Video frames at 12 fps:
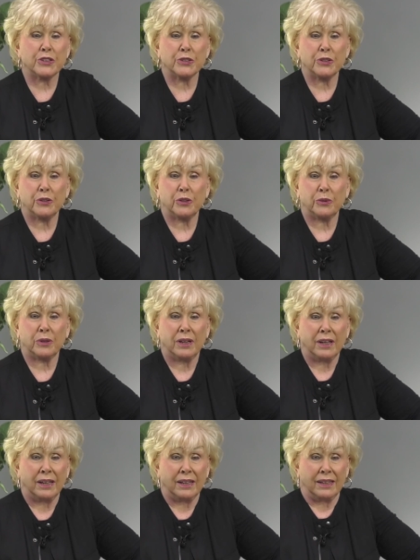to
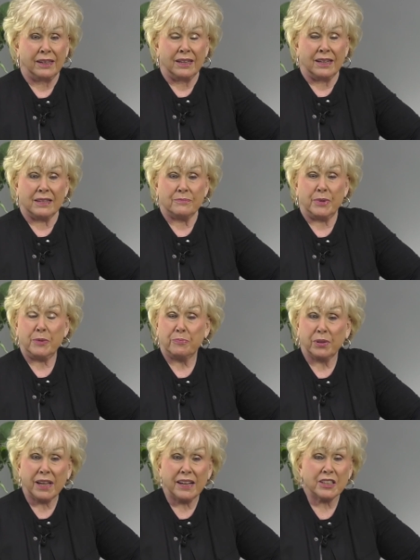be
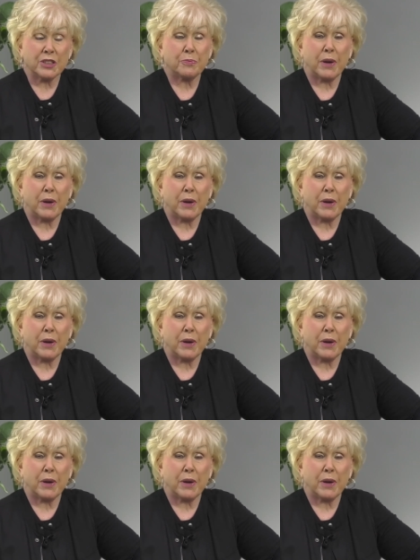blessed